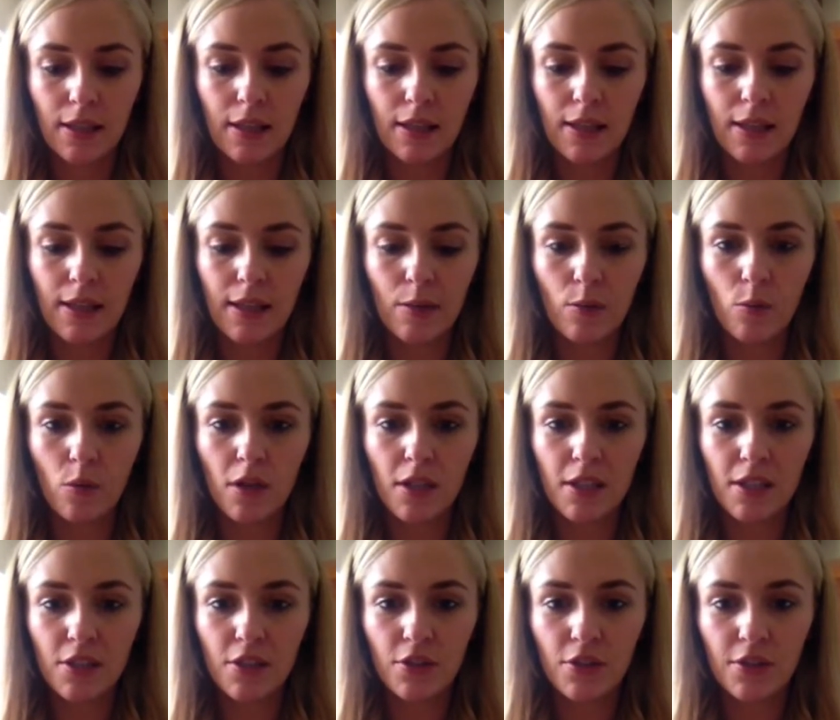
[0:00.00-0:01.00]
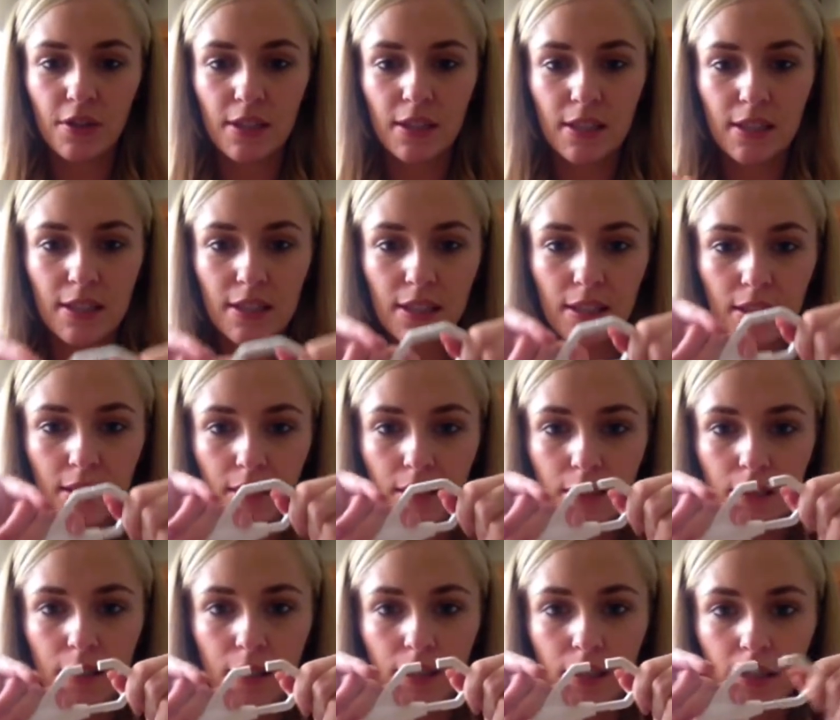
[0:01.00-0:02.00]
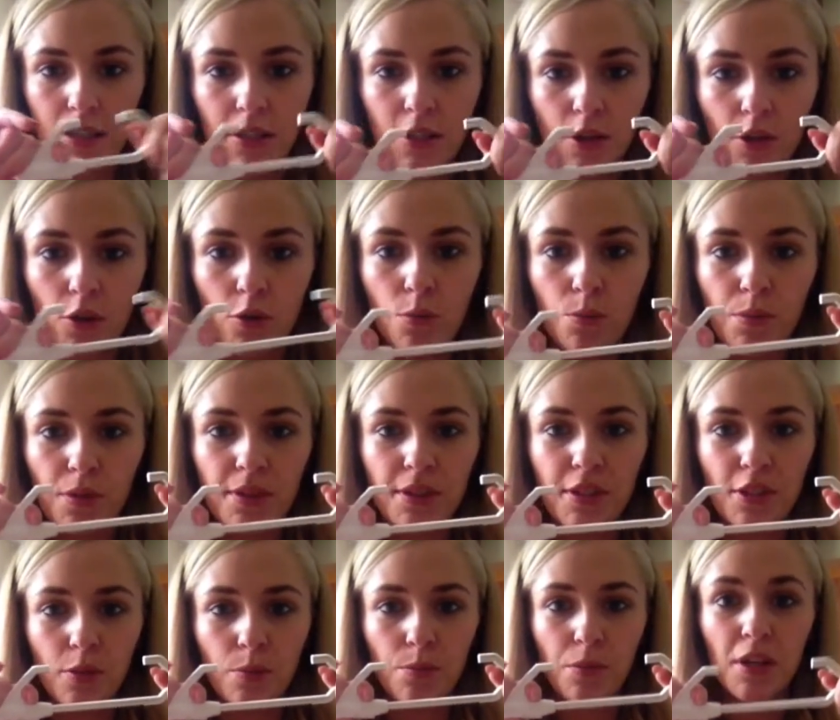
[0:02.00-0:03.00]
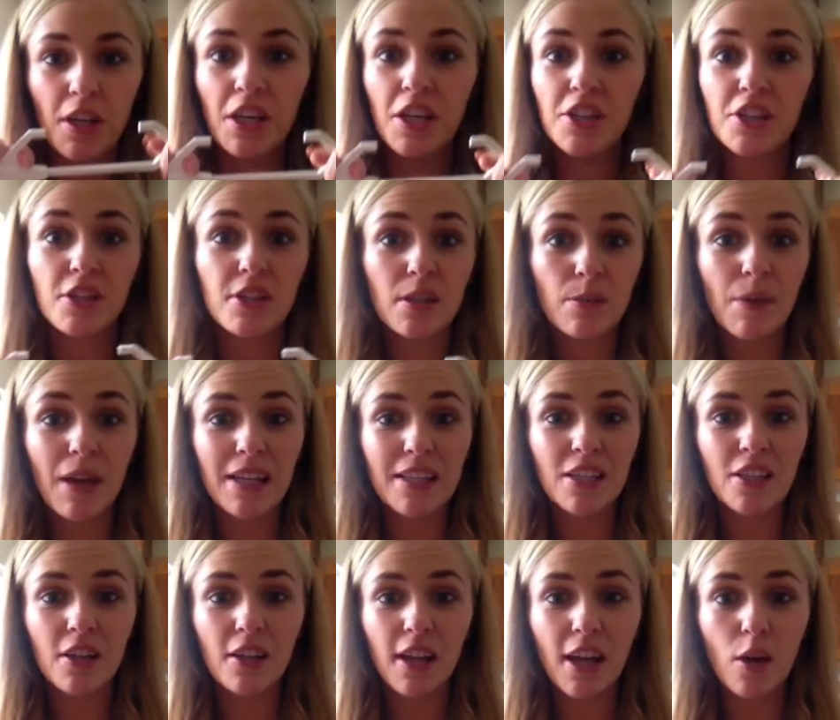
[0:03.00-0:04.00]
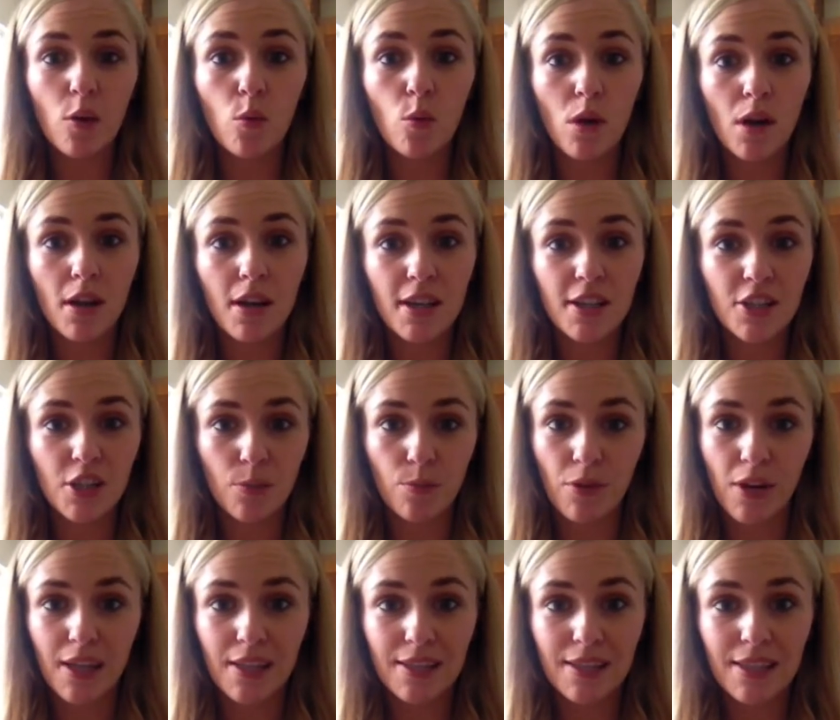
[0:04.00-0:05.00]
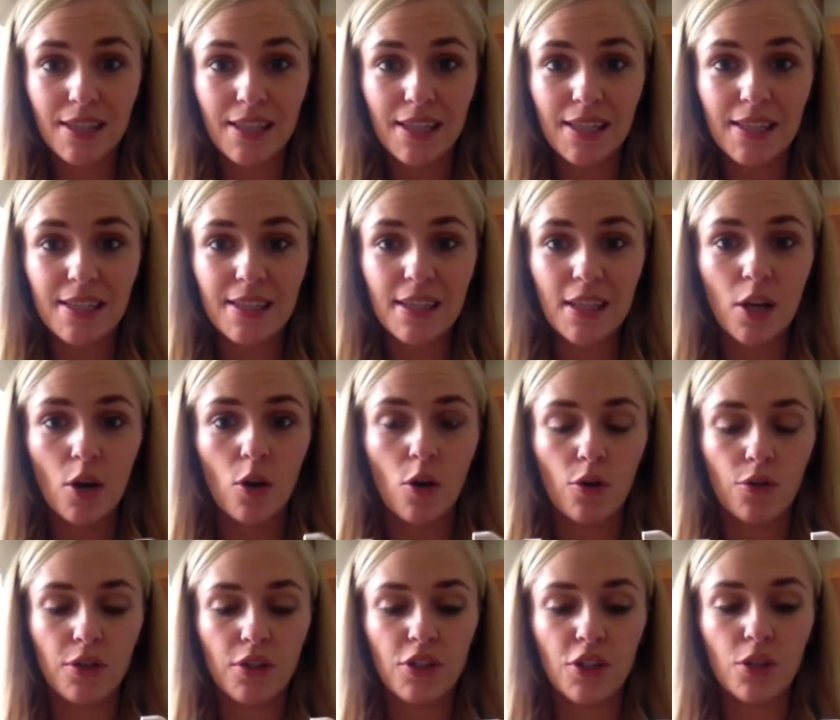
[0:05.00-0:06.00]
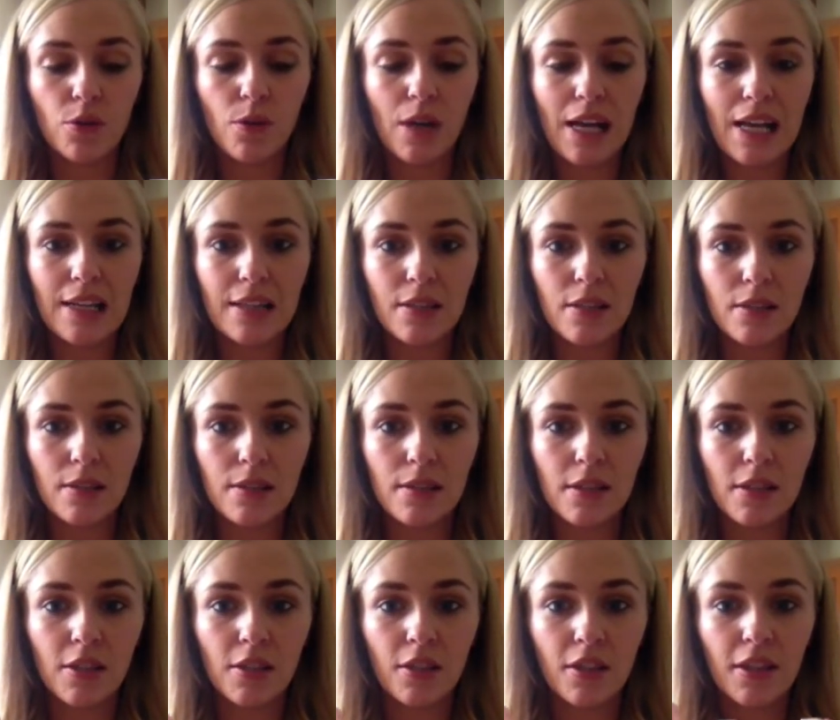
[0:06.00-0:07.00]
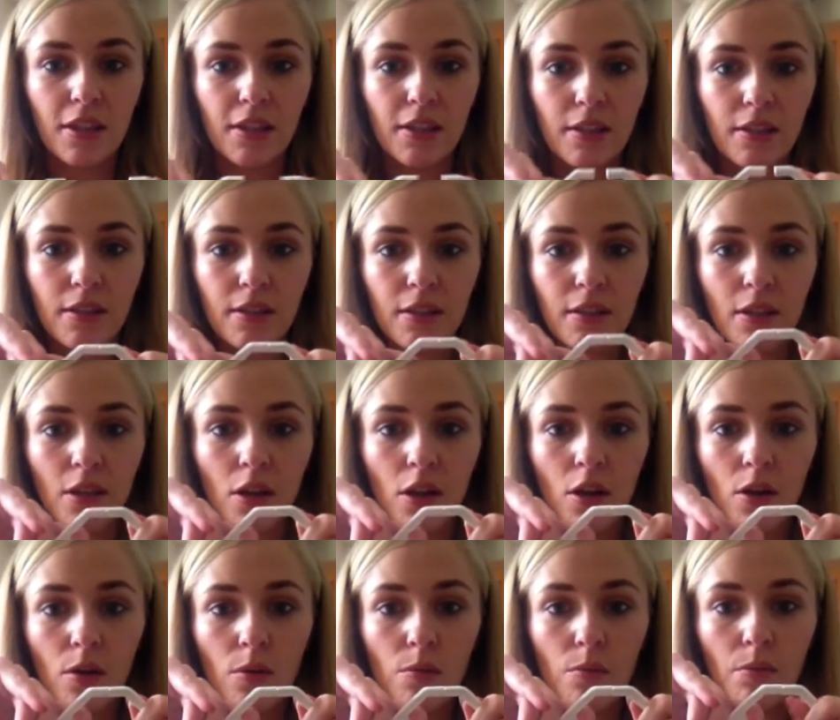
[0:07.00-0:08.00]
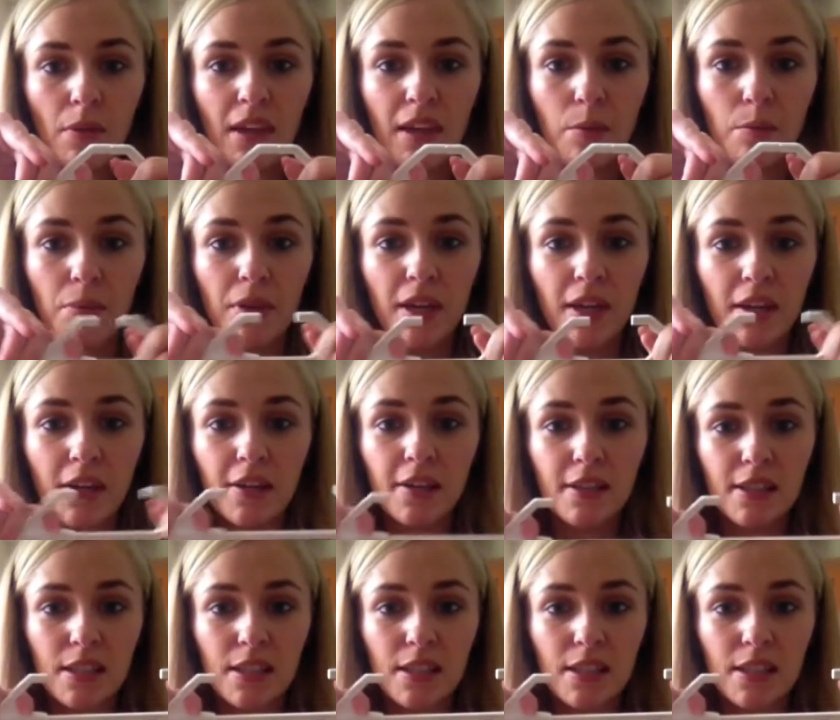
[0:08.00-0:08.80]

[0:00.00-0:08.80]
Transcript: And then what it does is, it opens up. So depending on how wide your press is, or the two handles, you can make it bigger,